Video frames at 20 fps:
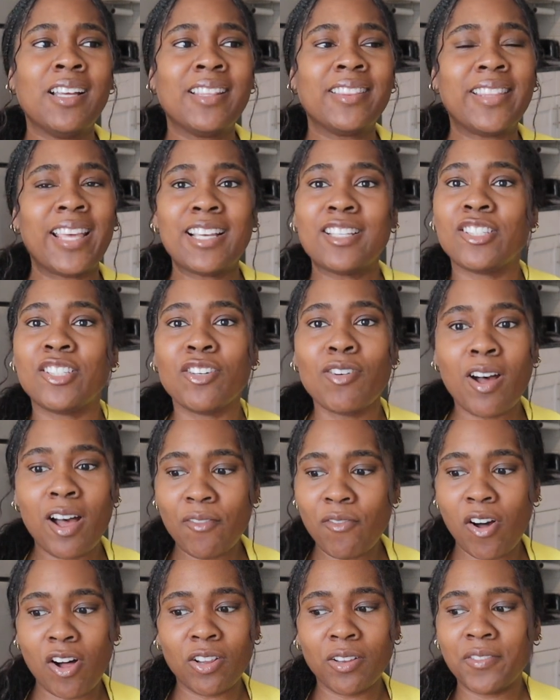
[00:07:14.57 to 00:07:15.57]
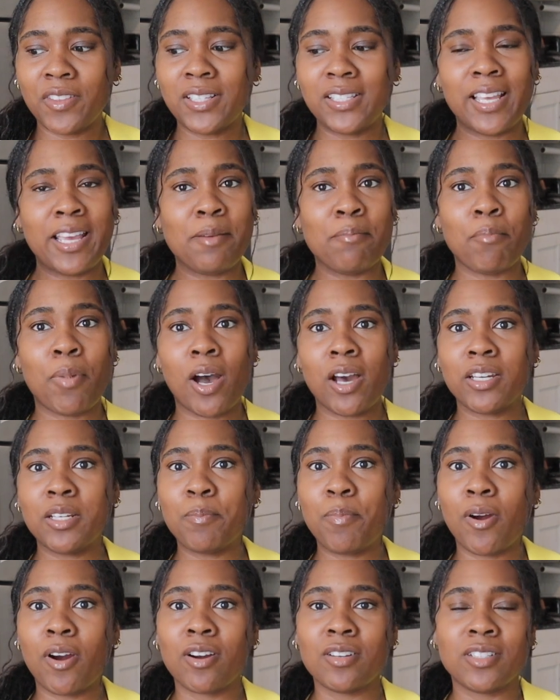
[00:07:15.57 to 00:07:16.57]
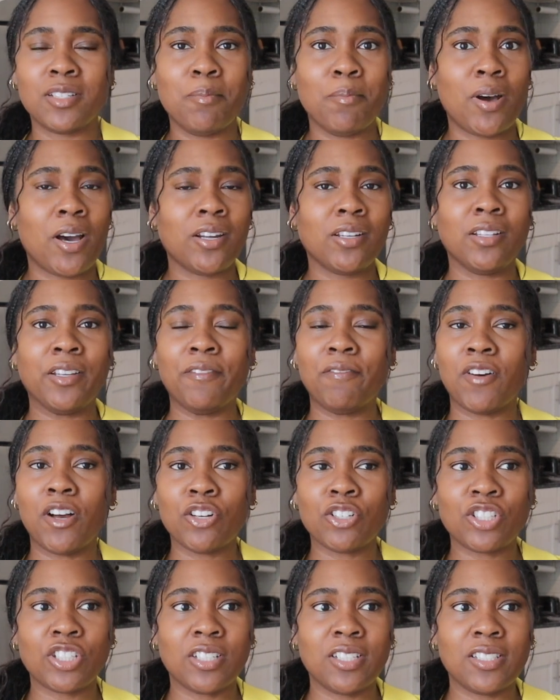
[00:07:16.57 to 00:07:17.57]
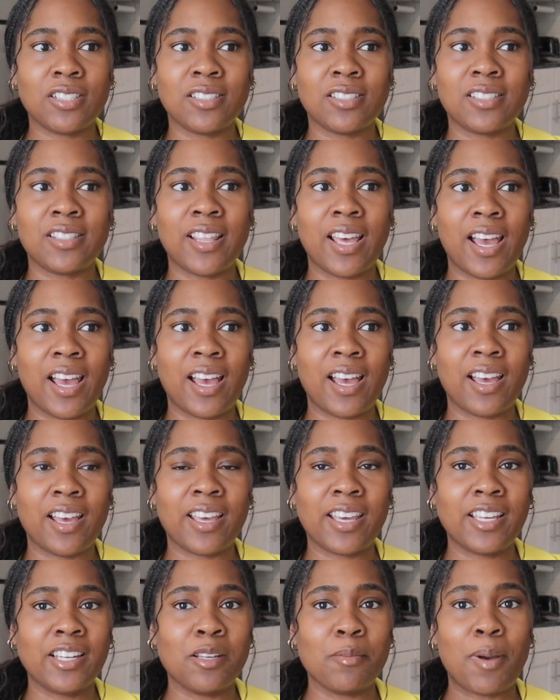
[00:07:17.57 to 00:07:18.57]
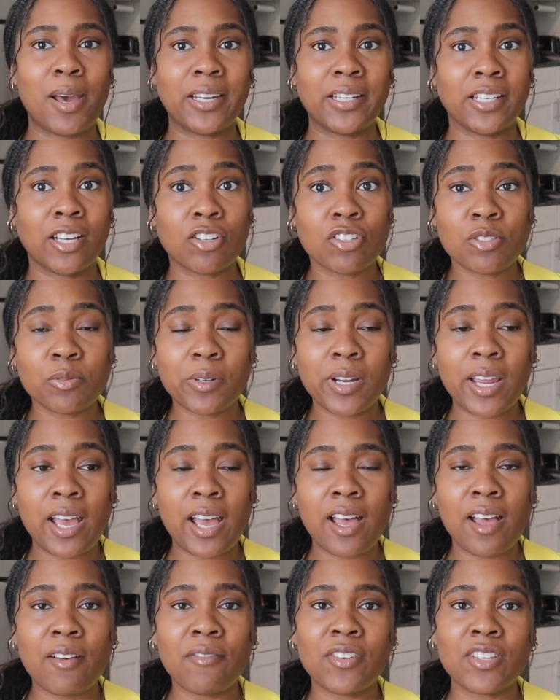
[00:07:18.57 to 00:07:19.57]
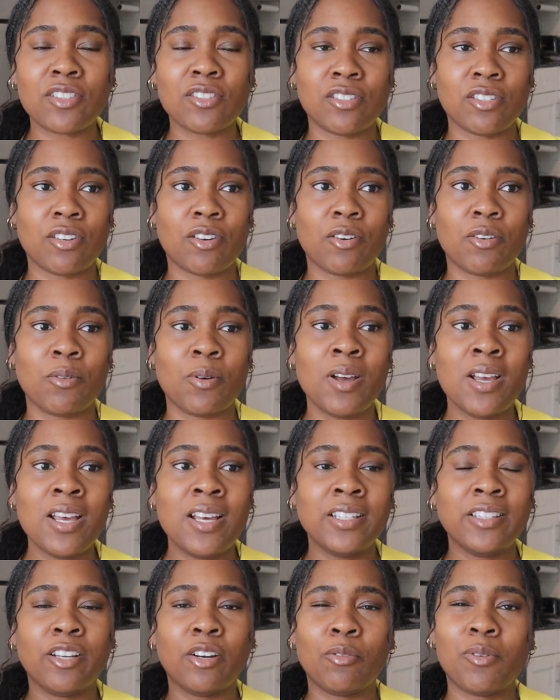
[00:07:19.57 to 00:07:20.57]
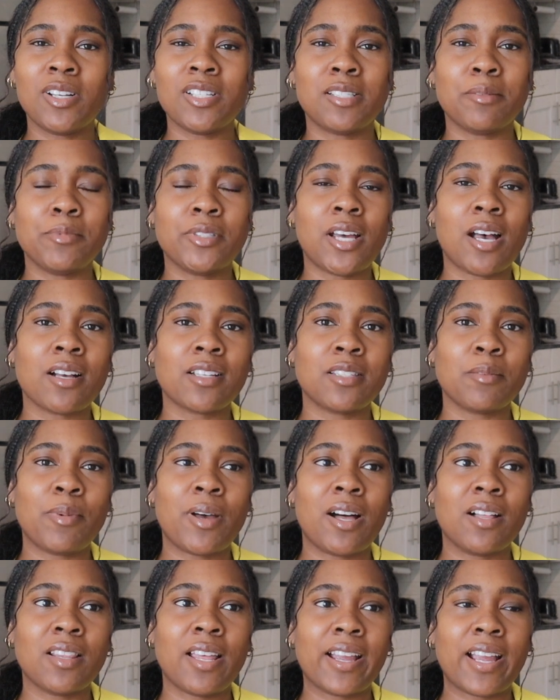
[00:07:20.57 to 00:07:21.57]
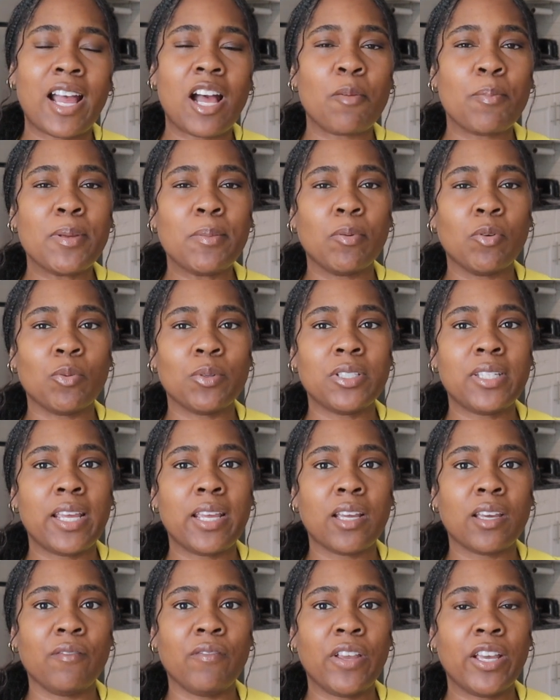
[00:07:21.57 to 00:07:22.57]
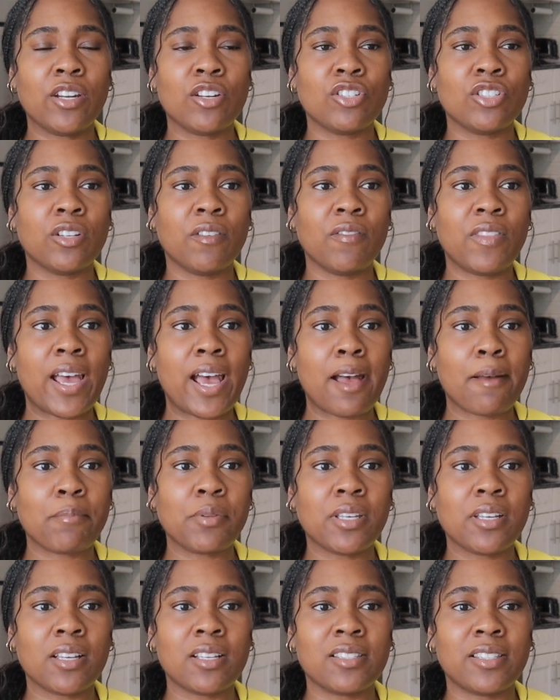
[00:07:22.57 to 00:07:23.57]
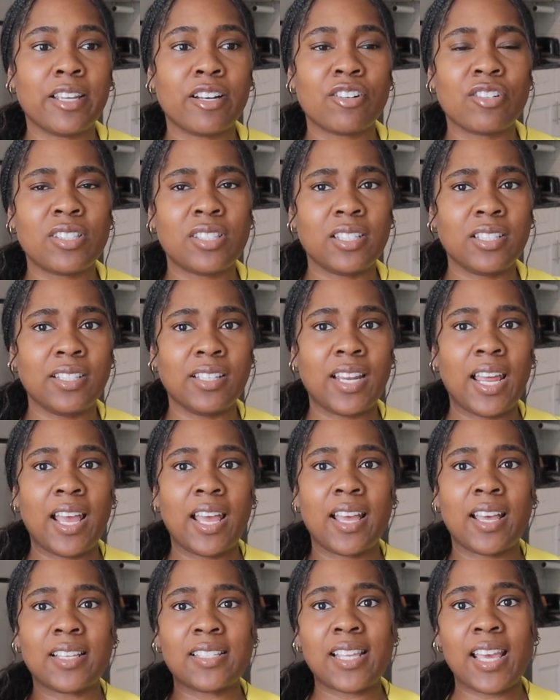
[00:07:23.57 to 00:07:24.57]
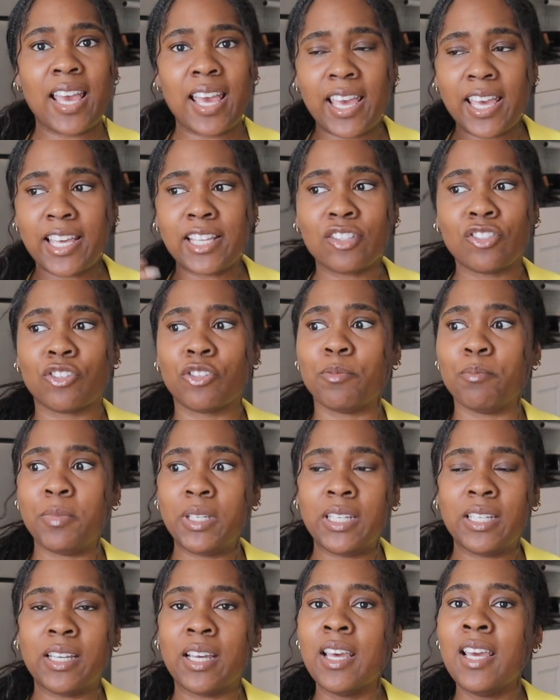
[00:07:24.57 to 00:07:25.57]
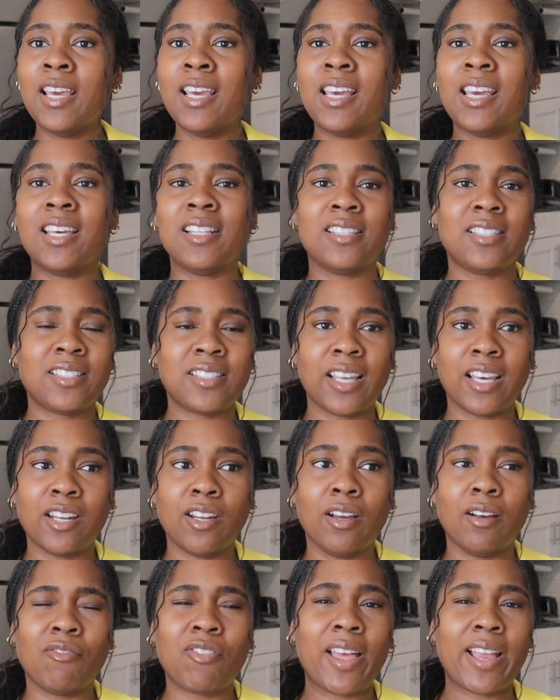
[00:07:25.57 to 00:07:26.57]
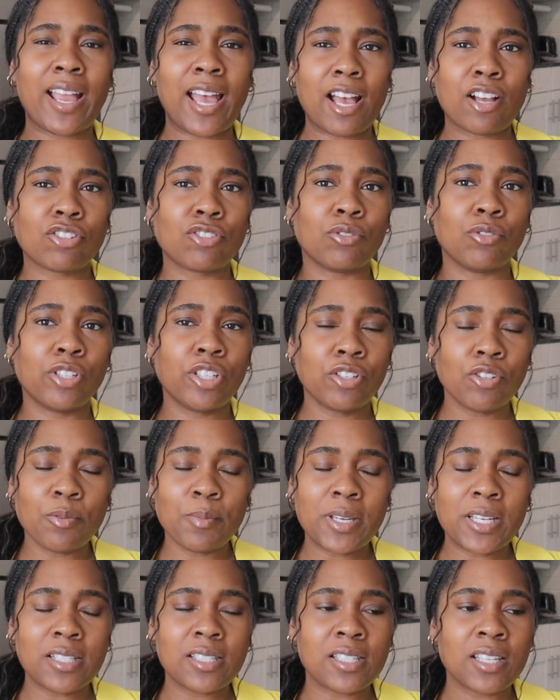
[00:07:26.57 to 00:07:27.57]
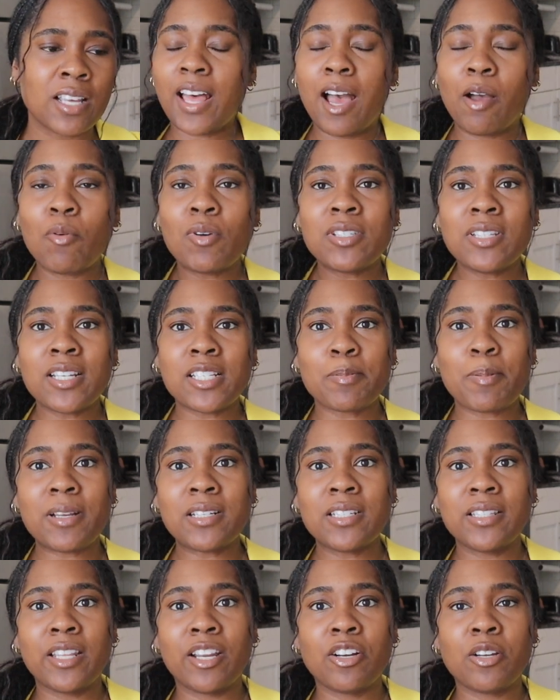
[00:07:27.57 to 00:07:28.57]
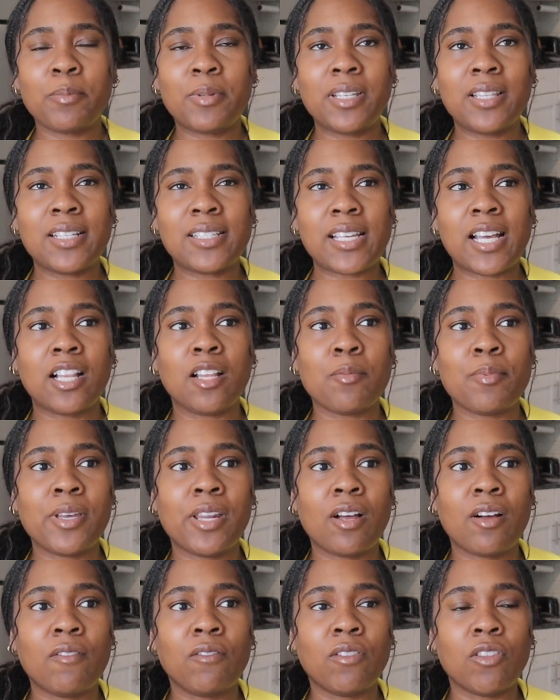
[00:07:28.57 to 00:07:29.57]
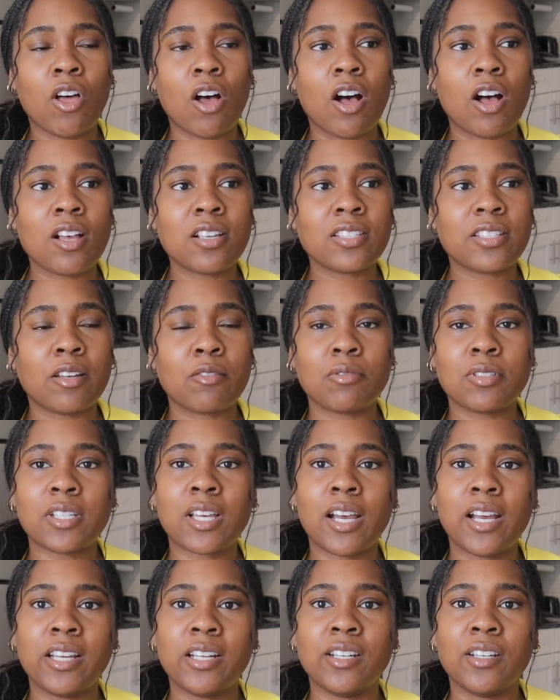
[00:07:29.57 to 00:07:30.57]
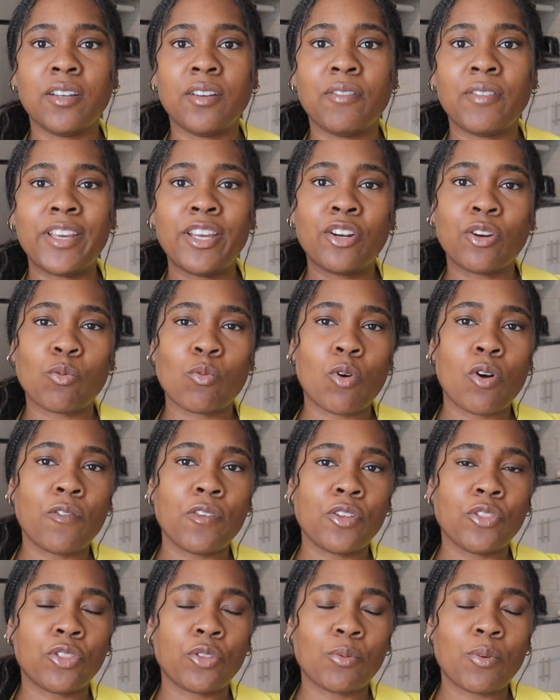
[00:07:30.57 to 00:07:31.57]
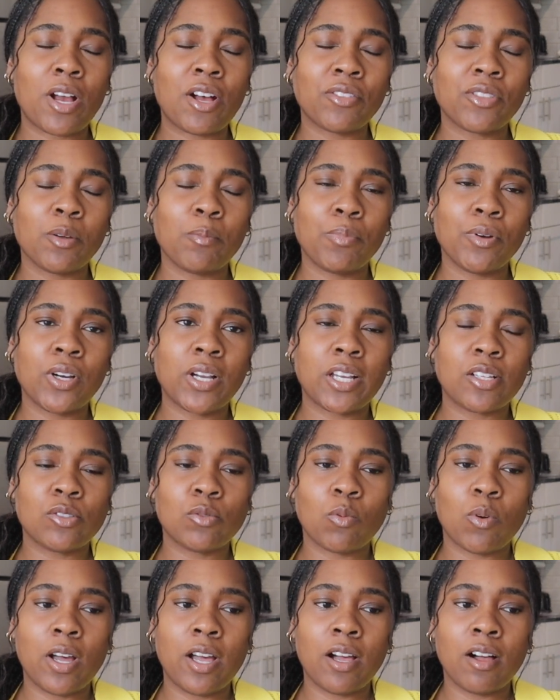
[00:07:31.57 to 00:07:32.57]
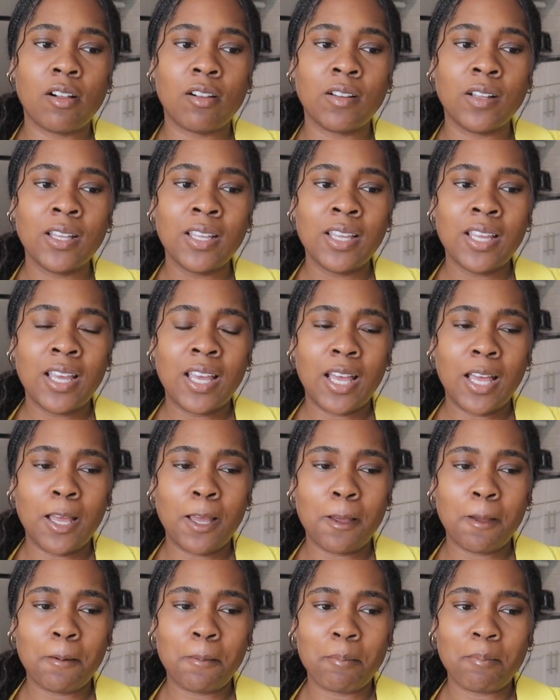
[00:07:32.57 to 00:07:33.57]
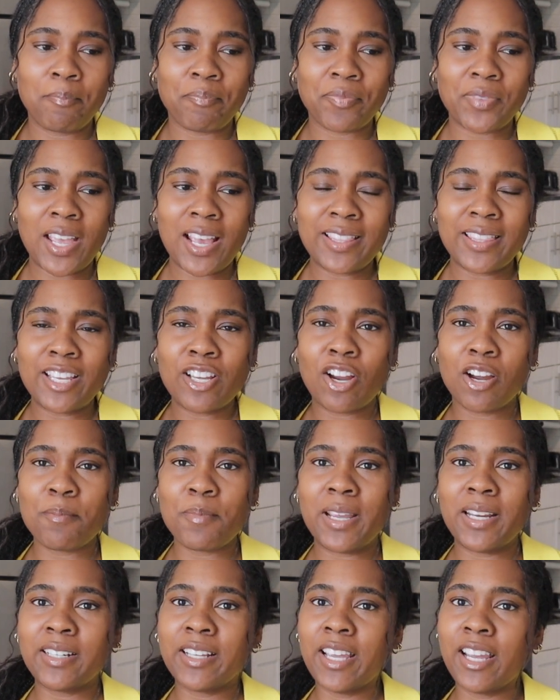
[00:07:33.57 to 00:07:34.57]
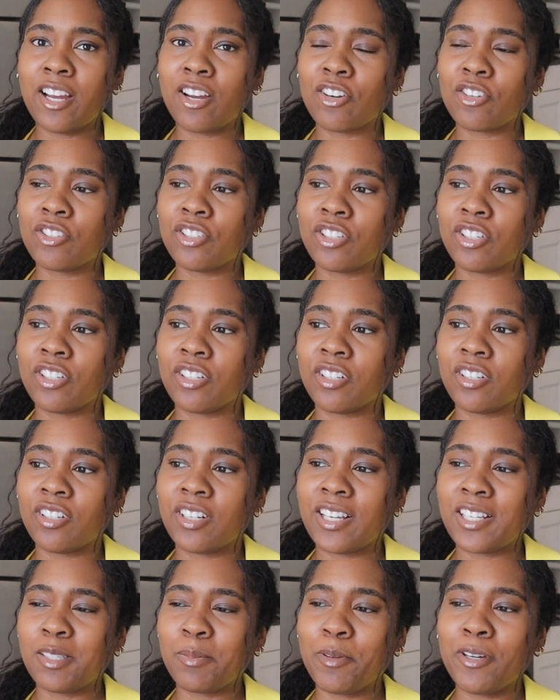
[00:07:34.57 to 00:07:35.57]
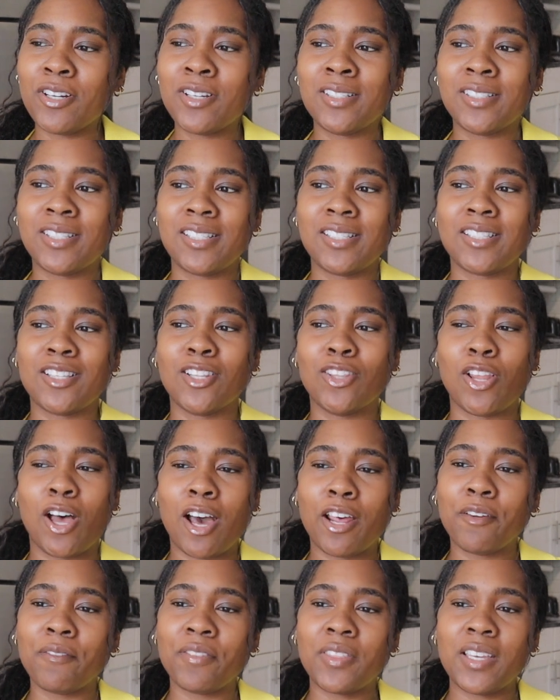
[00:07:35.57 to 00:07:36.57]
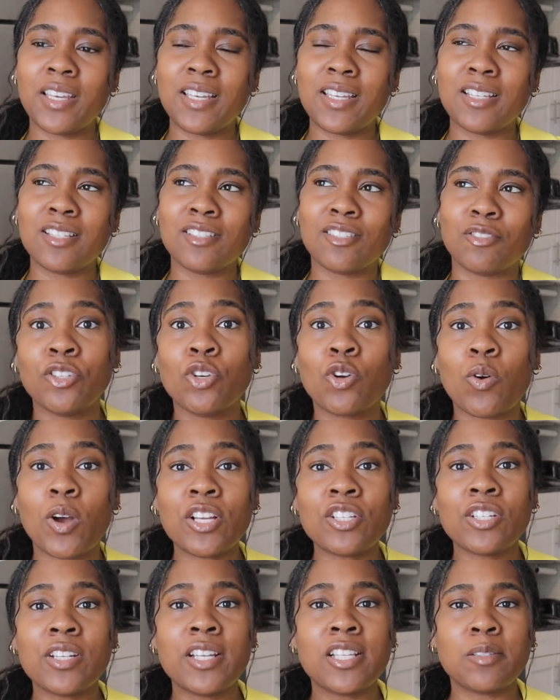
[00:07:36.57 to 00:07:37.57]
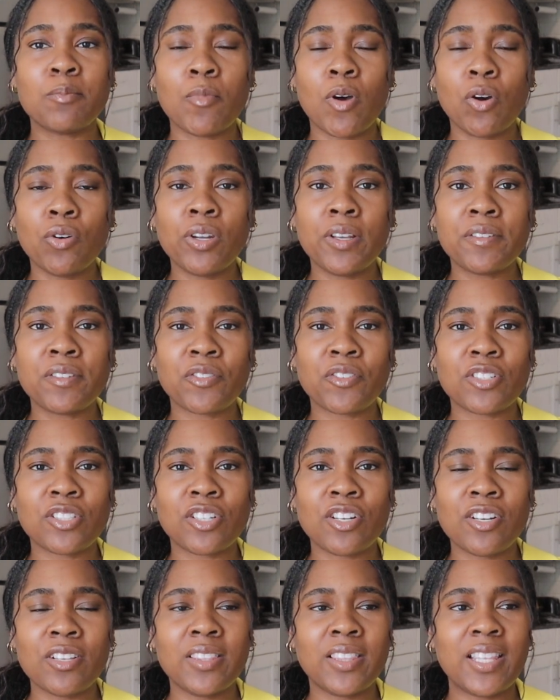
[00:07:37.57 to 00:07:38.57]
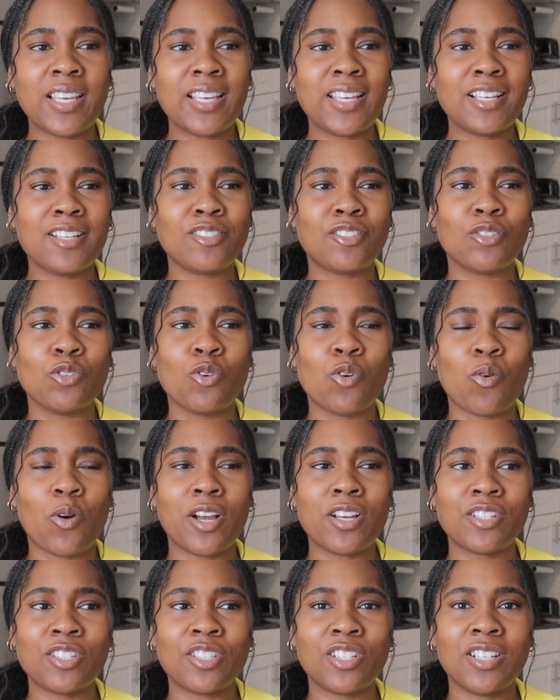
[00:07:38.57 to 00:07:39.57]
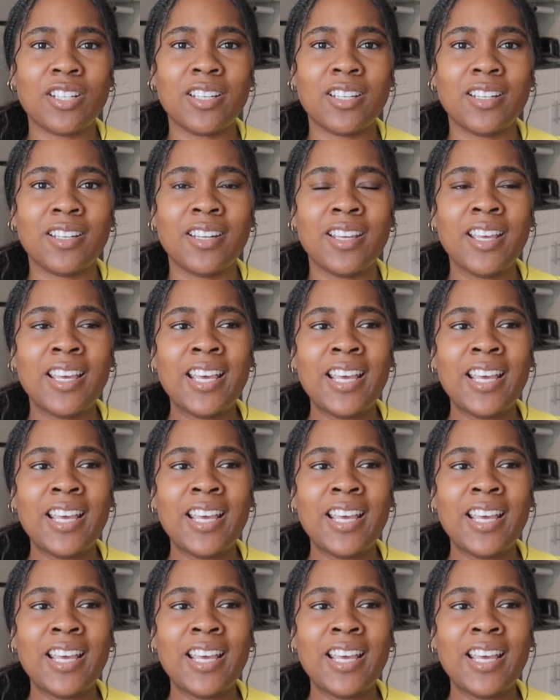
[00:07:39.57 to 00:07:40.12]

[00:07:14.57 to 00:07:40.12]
they still have all of the same body parts and bodily functions that anybody else would have. And so there was some talks about like how people would take advantage of that because they're seen as heads or meat instead of like actual humans. I wasn't expecting there to be this element of loss that was kind of interwoven throughout the book as well. I think our main character experiences a lot of things. You question his motives for certain things, you question